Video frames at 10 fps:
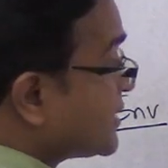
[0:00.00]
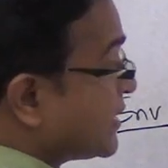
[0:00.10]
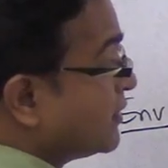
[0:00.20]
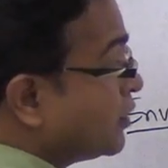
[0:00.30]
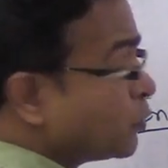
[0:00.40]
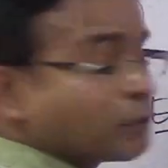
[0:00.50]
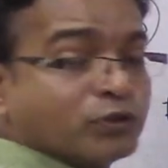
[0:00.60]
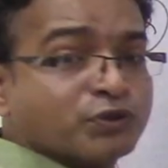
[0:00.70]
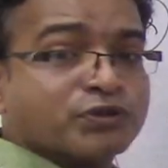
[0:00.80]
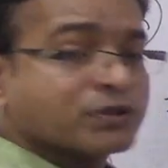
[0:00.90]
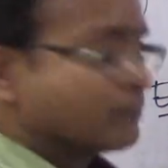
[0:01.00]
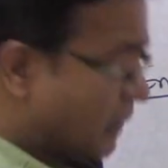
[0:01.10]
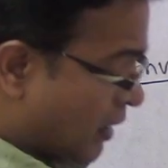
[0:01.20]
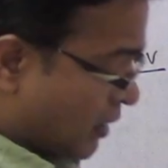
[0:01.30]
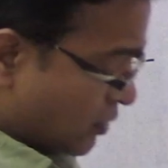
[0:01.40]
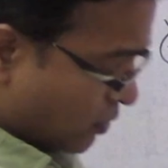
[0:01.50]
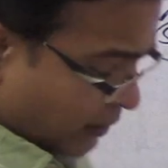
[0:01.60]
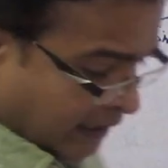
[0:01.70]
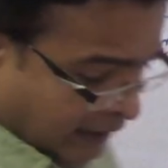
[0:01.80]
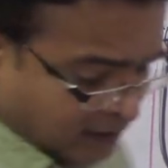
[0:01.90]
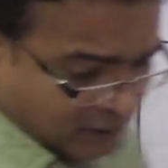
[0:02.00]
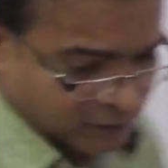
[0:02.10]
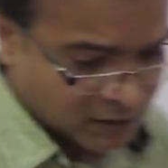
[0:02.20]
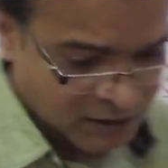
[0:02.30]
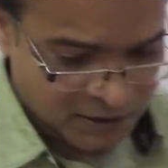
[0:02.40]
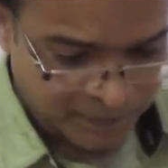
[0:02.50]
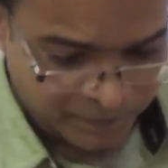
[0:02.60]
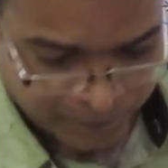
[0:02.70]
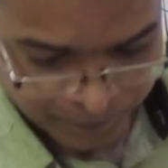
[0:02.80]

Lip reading: a signal to produce. So, in other words,